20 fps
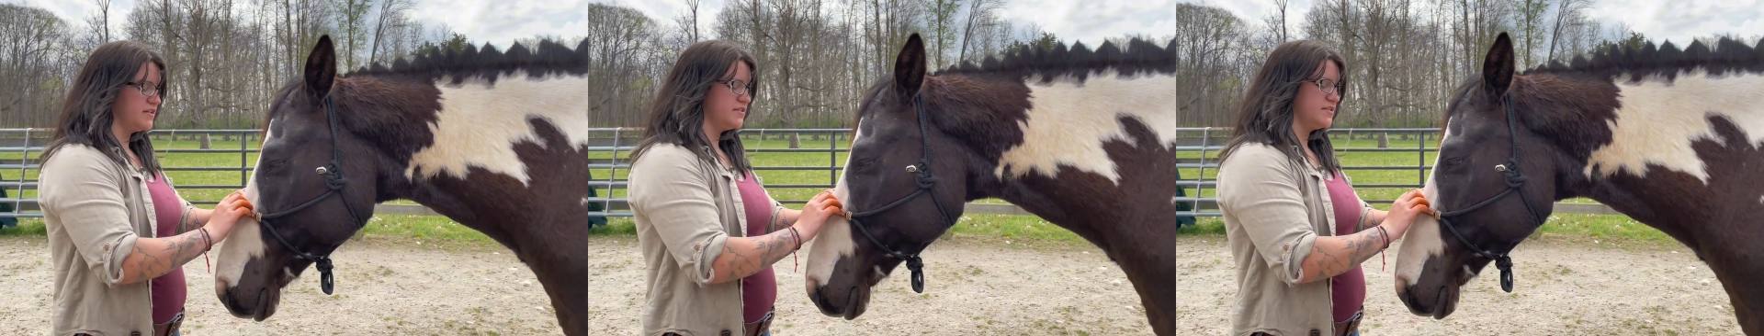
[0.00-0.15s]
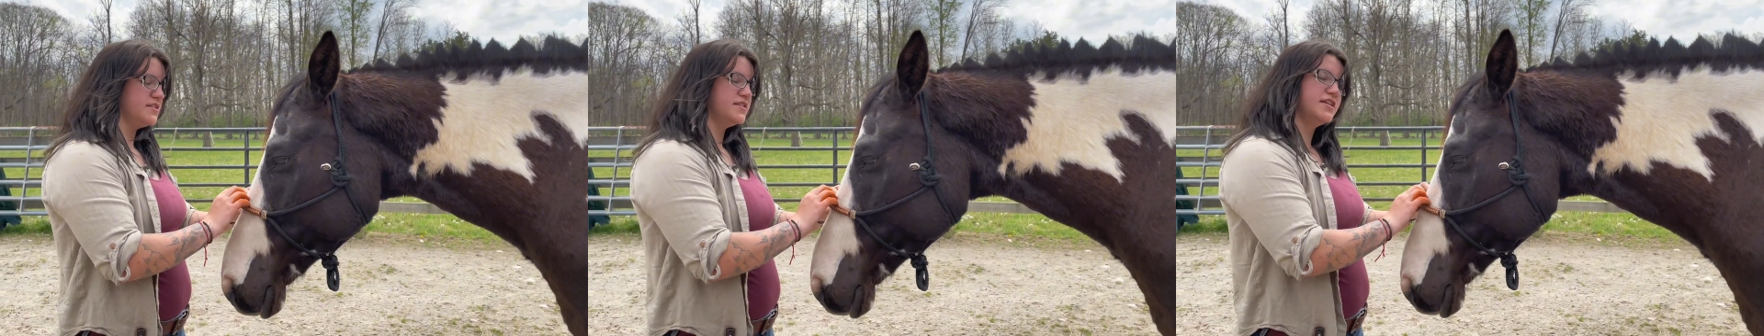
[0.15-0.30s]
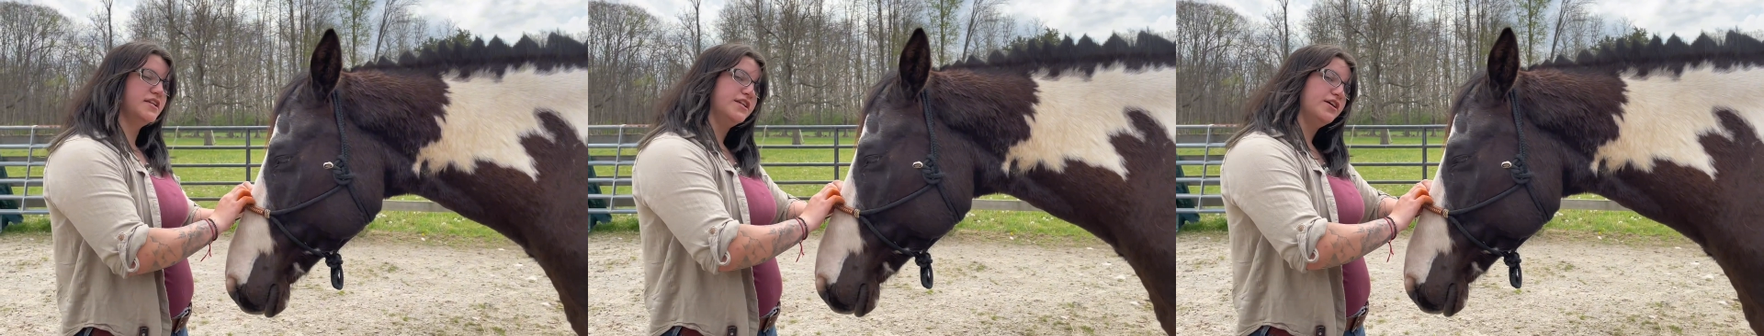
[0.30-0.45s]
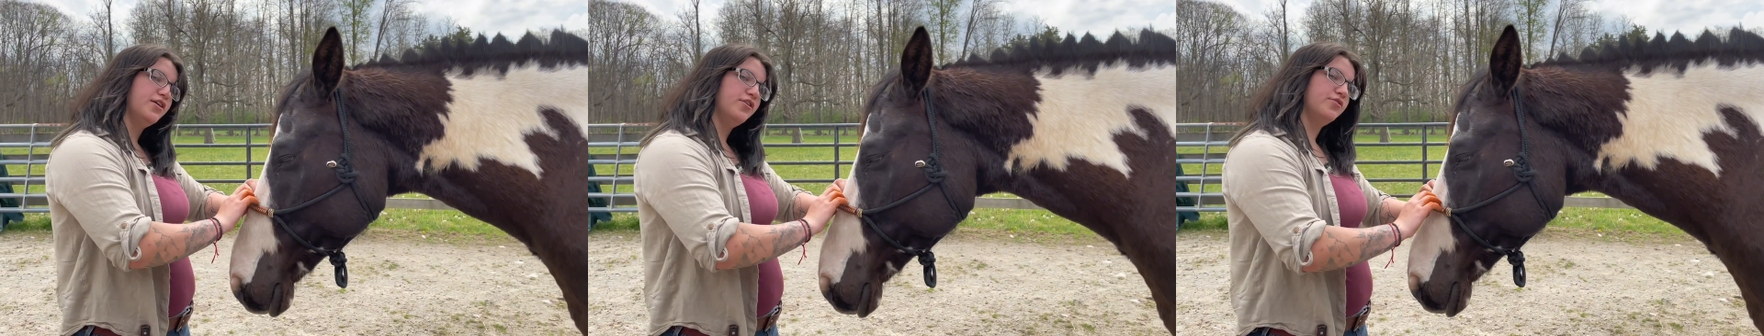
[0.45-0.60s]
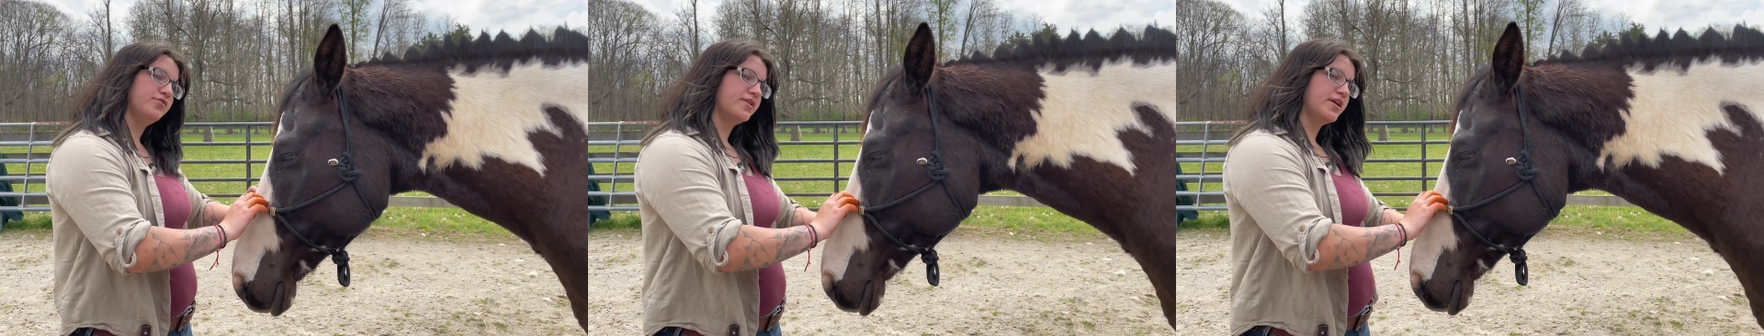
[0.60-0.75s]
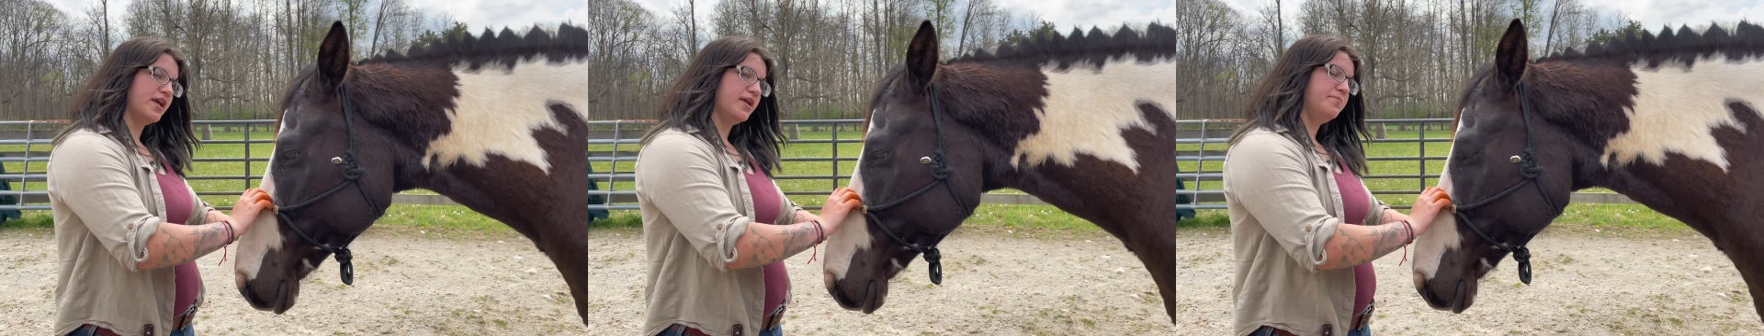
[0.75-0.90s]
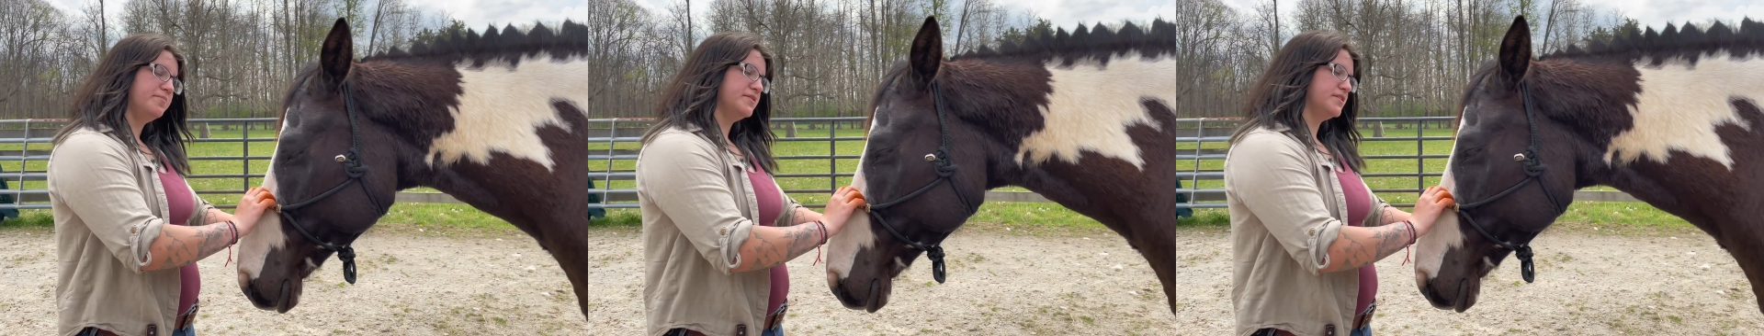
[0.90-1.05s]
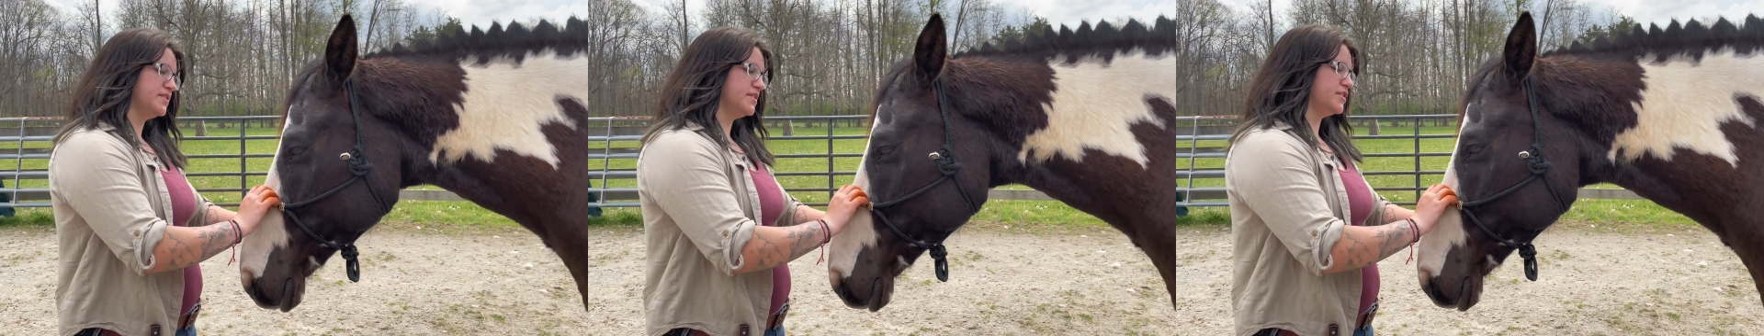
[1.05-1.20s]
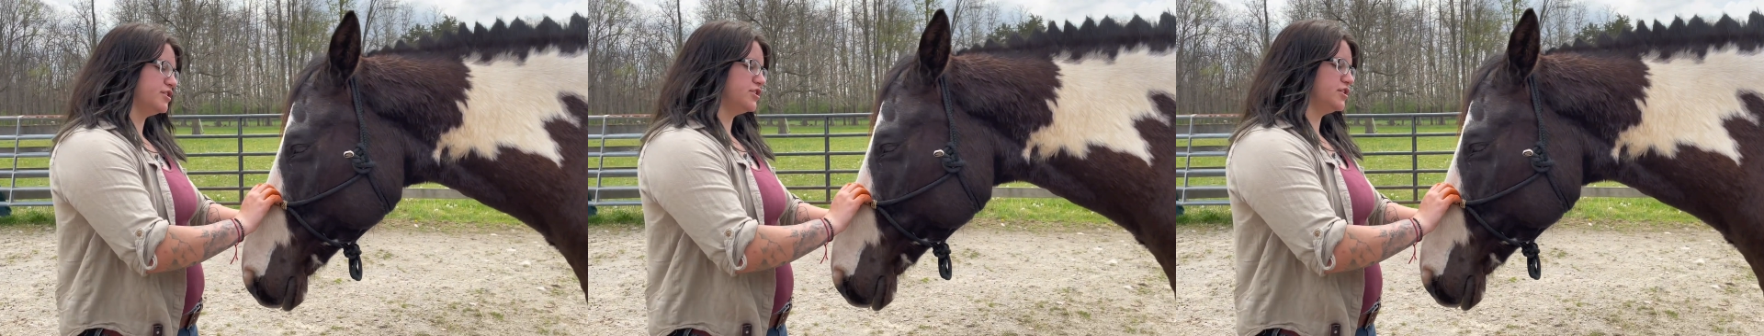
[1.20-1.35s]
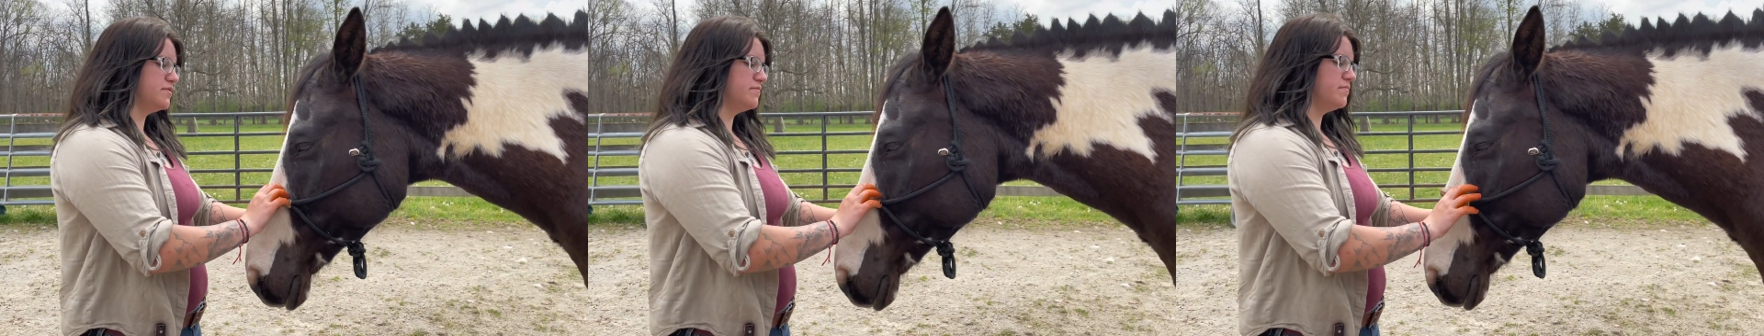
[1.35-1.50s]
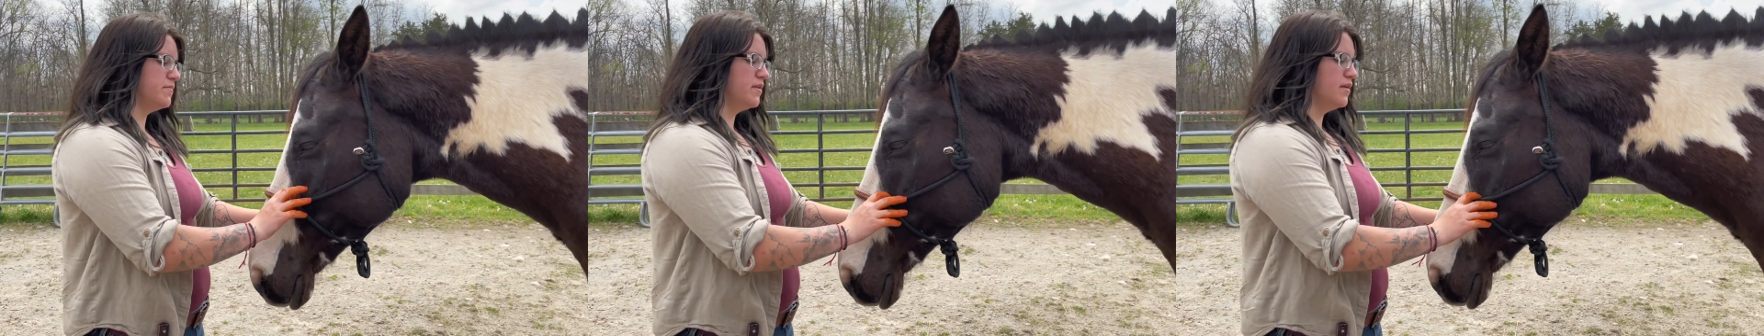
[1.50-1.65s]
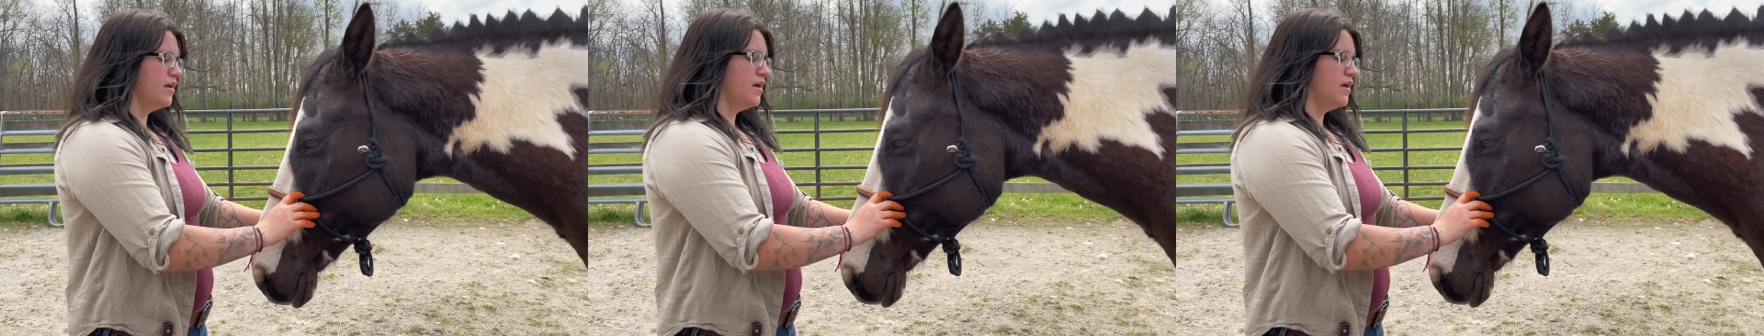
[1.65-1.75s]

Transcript: is in an okay position,